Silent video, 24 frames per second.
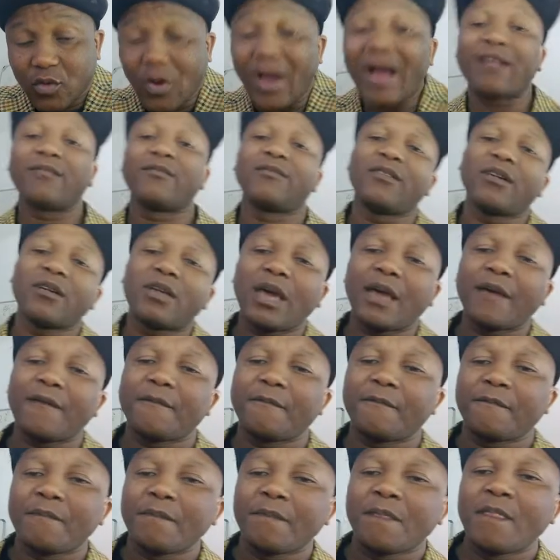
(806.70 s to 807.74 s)
12. Okay.
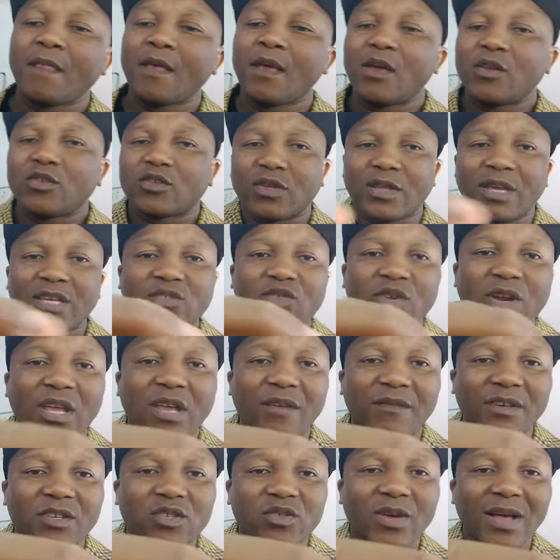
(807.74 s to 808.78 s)
So that's going
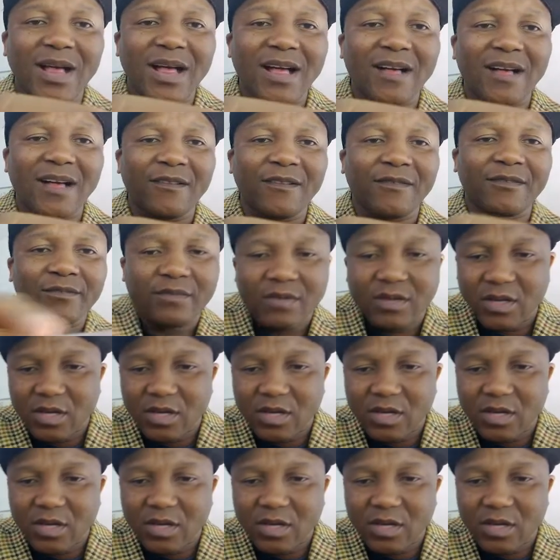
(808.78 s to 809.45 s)
to give us 12.